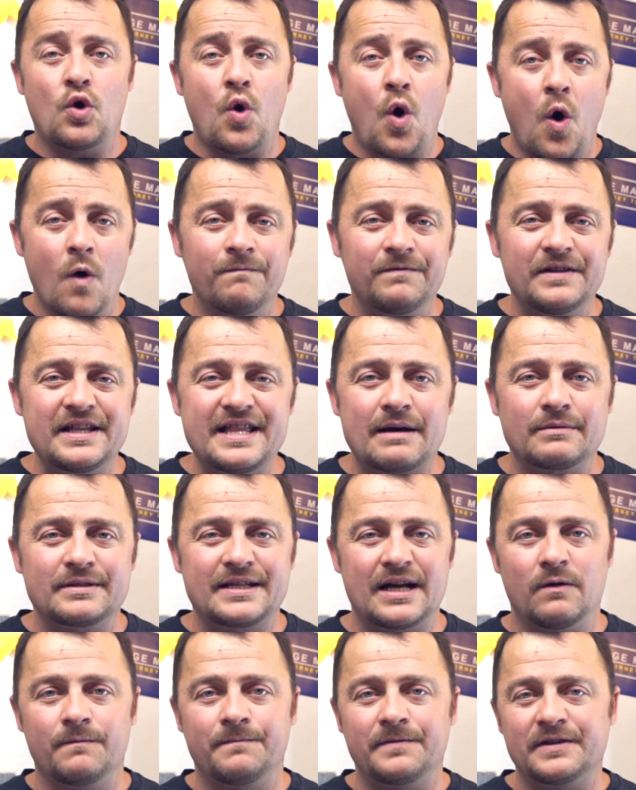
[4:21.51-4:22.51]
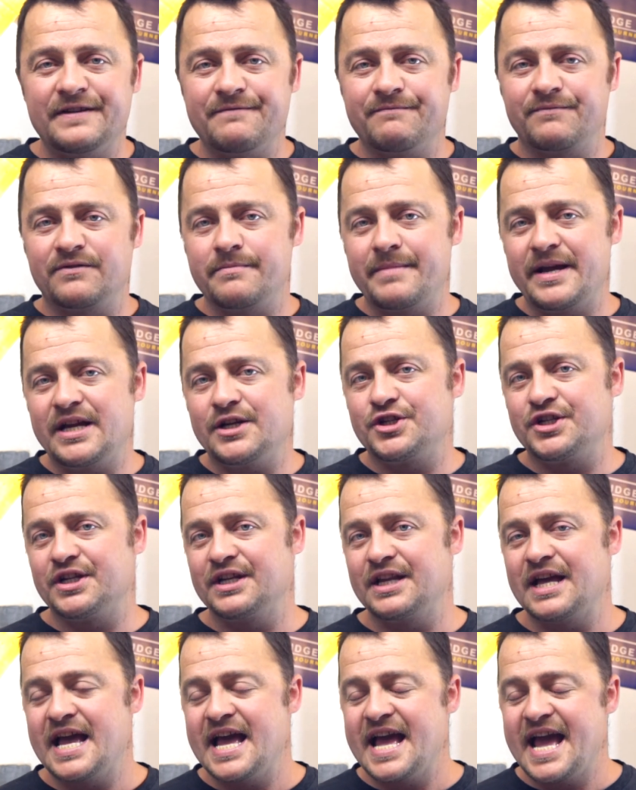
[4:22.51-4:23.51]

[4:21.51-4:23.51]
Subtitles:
hopefully that was helpful information.